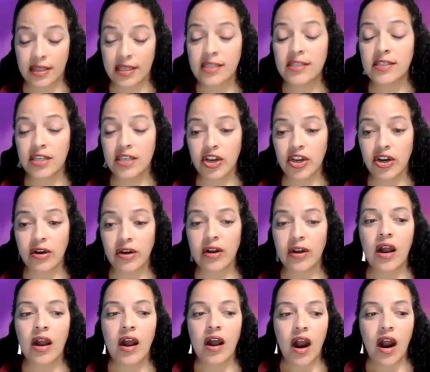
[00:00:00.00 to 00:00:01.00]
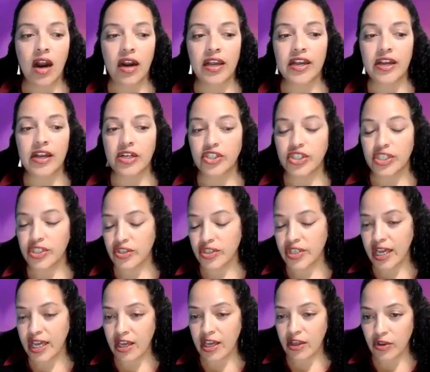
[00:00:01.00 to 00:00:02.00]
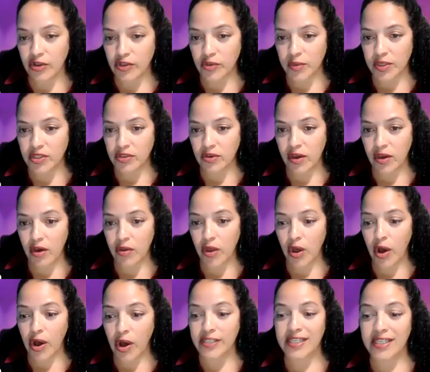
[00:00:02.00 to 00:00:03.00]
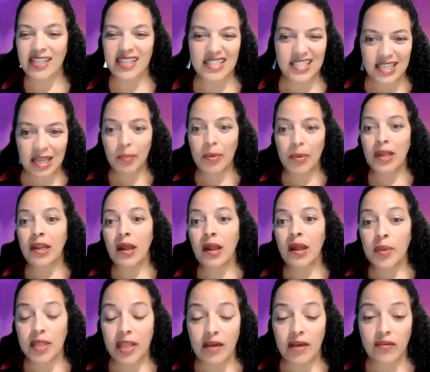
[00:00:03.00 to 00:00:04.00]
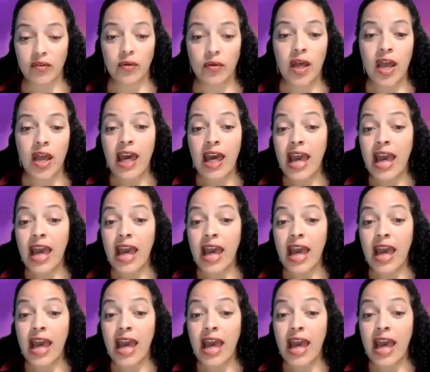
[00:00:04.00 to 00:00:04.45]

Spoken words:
this year, our ERGs are taking those mental health calls and stepping it up a level.